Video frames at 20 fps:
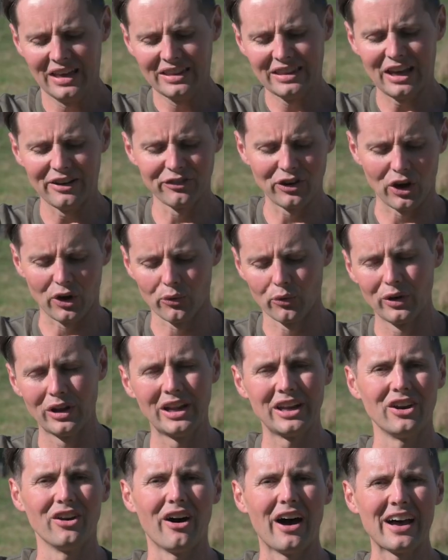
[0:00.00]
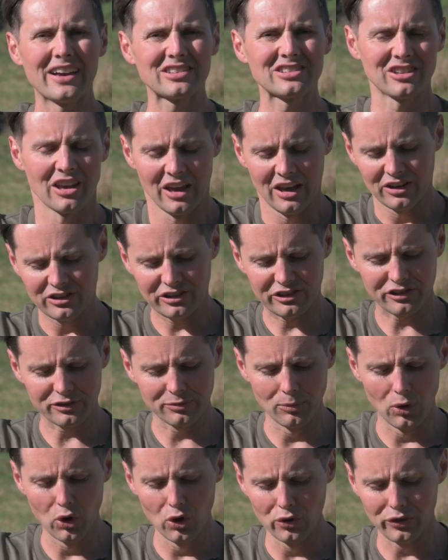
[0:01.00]
They've got a really nice,
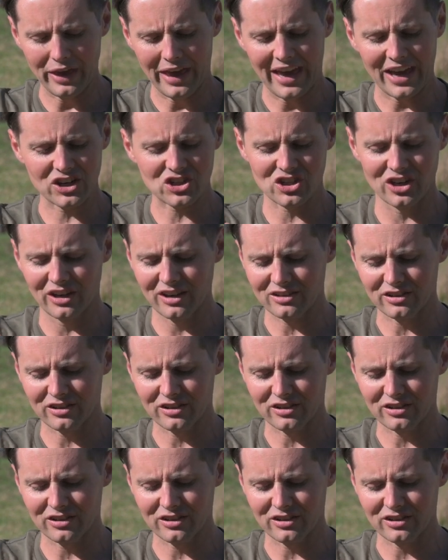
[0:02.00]
smooth action.